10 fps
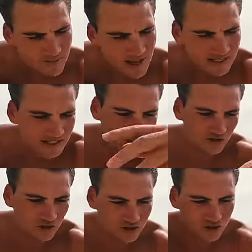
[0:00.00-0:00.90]
meat
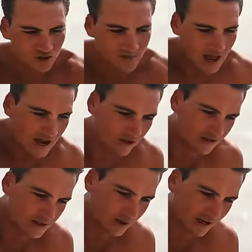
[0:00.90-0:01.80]
doesn't look too bad
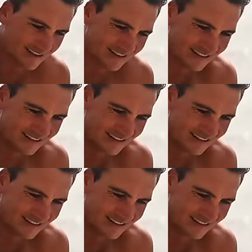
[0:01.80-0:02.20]
on this one.